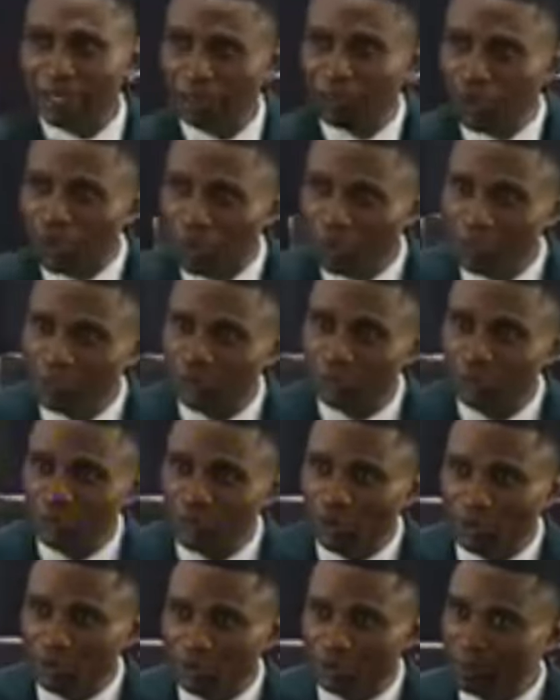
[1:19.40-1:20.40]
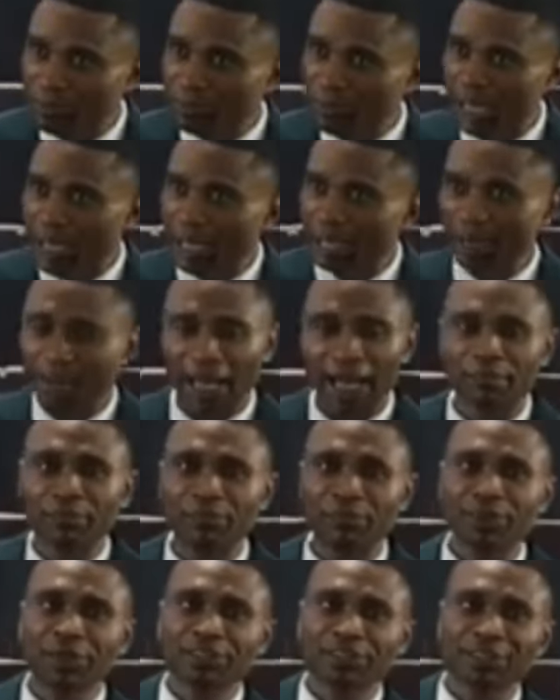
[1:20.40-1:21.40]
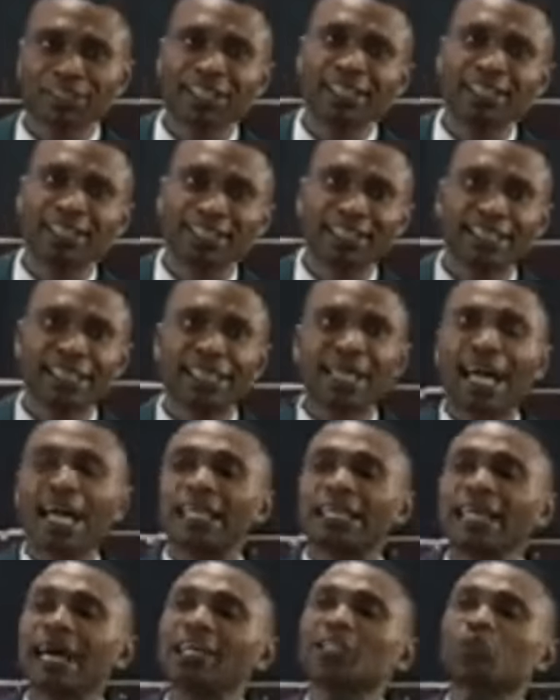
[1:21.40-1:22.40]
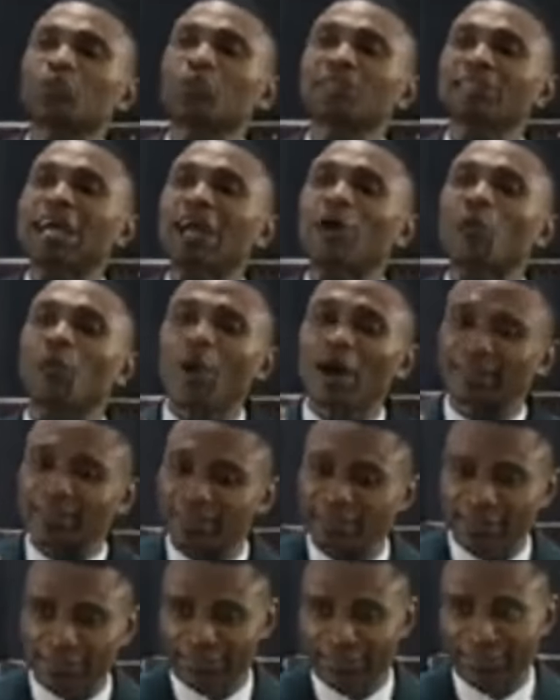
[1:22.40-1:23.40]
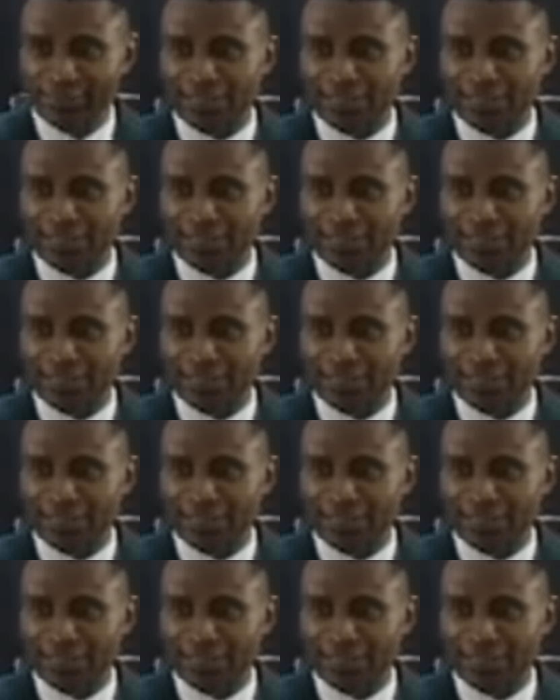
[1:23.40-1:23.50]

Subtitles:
coming towards him. And I'm not saying that's what I want.